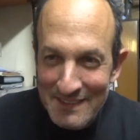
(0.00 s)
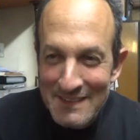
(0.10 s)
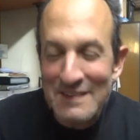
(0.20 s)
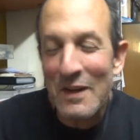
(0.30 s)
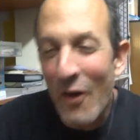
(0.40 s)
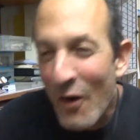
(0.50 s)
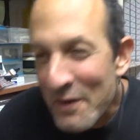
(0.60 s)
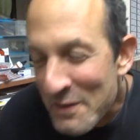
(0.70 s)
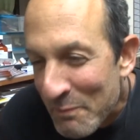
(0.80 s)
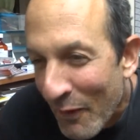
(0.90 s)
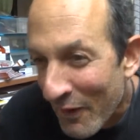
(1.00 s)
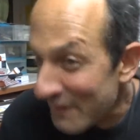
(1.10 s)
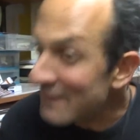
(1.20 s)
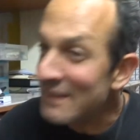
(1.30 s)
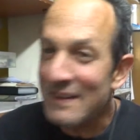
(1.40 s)
The hardest
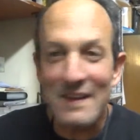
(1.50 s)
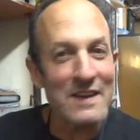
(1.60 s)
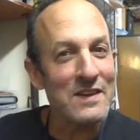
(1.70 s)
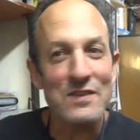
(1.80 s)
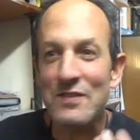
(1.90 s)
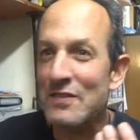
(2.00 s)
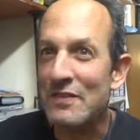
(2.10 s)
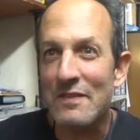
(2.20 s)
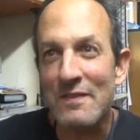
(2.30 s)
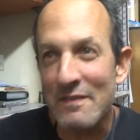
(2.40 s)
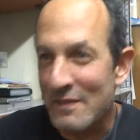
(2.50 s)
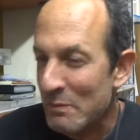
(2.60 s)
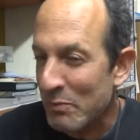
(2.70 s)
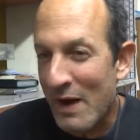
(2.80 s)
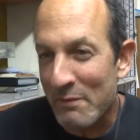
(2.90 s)
part is the
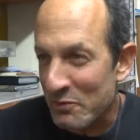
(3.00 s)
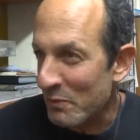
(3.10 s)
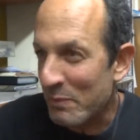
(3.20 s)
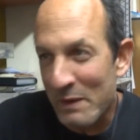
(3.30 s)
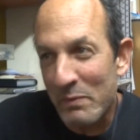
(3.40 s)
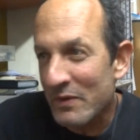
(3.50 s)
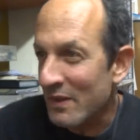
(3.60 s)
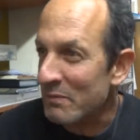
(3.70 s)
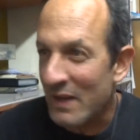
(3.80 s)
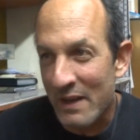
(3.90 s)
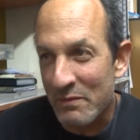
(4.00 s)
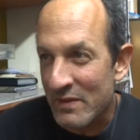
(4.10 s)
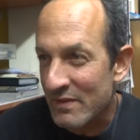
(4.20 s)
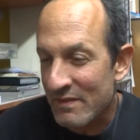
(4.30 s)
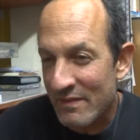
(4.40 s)
problems with people
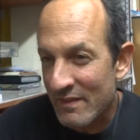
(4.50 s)
sometimes.